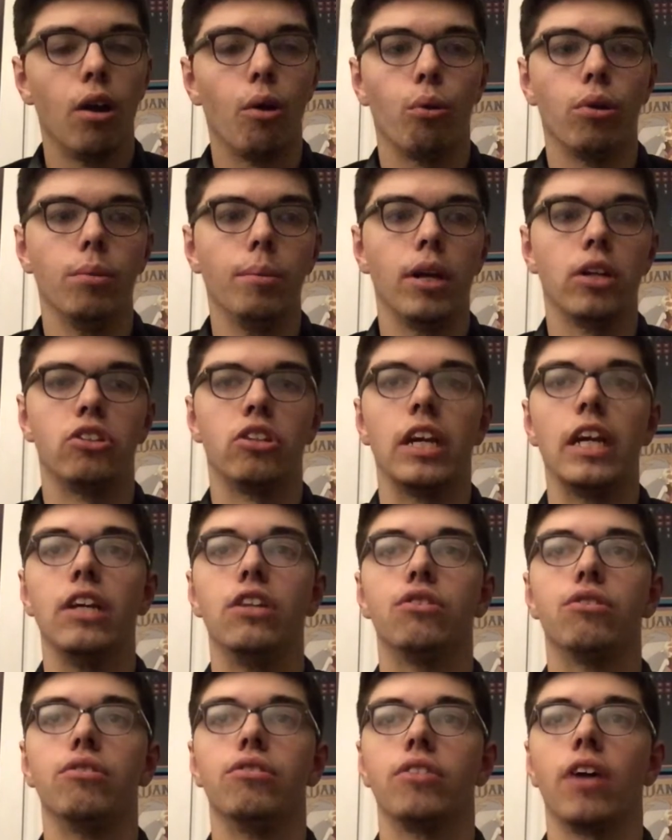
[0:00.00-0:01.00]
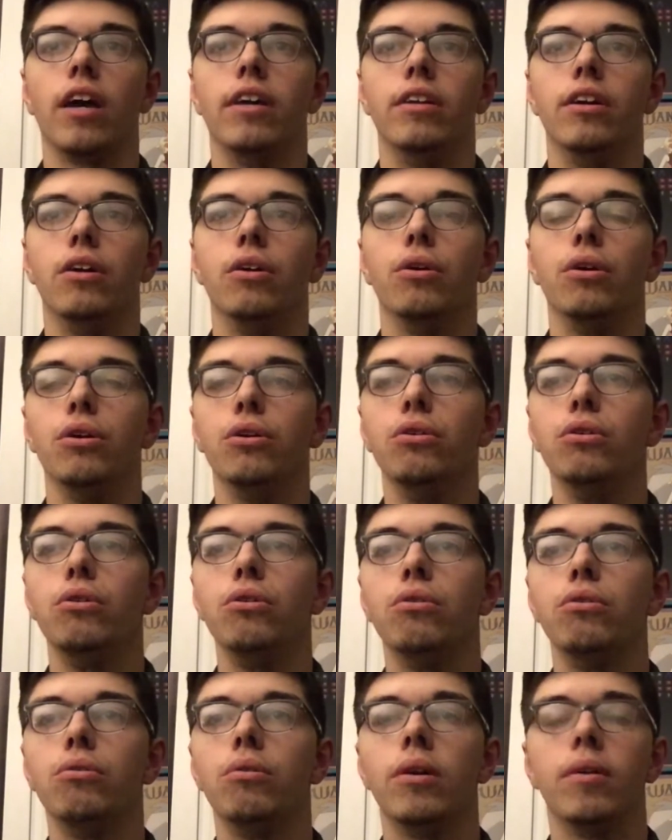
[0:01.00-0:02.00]
of my teachers I know
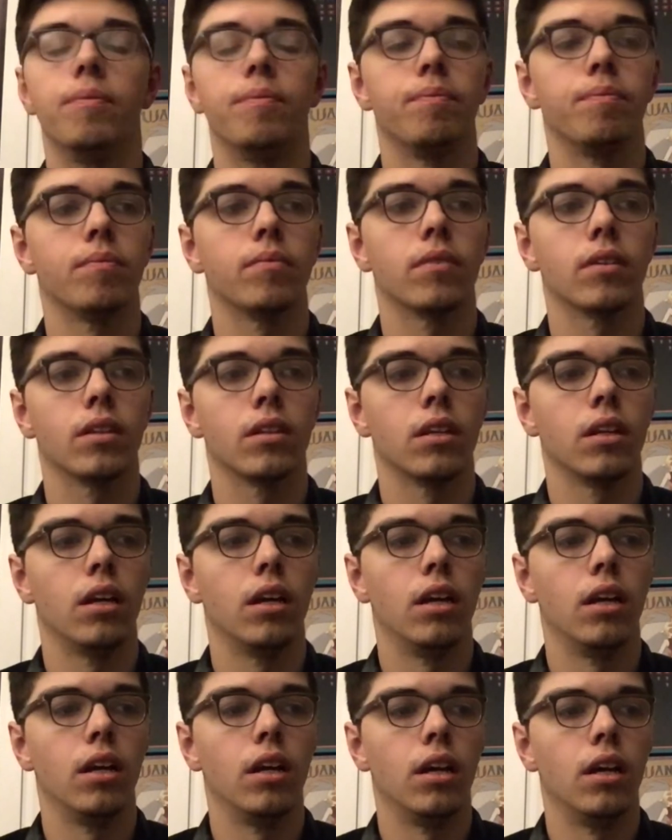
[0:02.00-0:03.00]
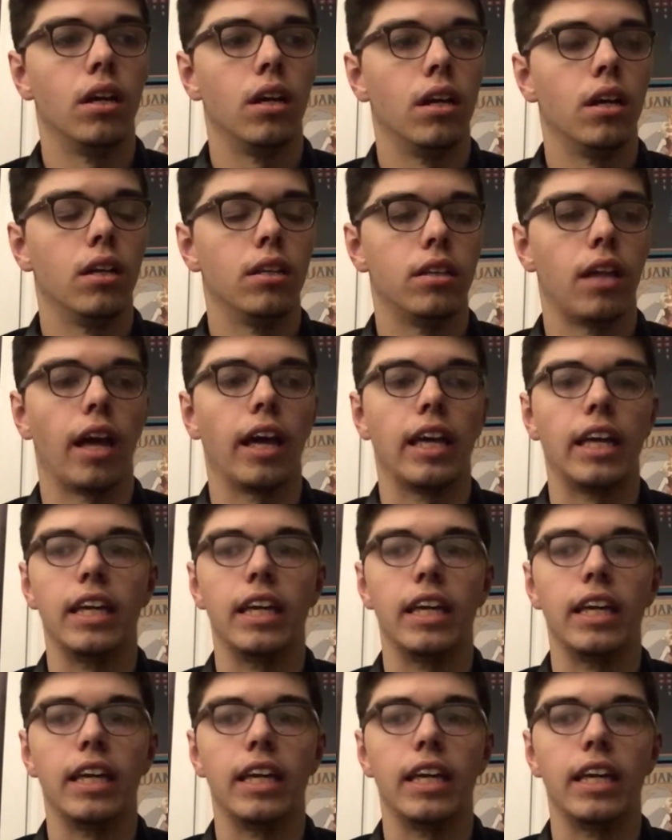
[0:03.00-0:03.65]
who knows.